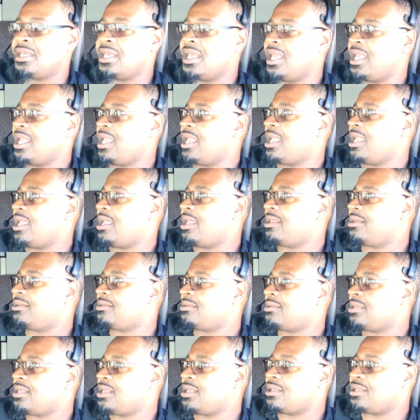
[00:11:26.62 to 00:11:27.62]
and
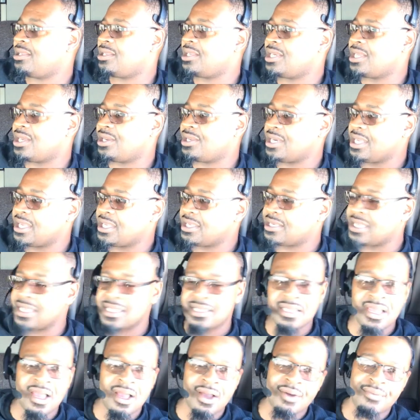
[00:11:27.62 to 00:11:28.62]
they
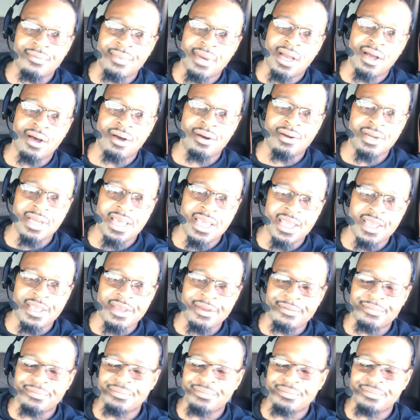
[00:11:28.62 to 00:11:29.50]
talk about all that.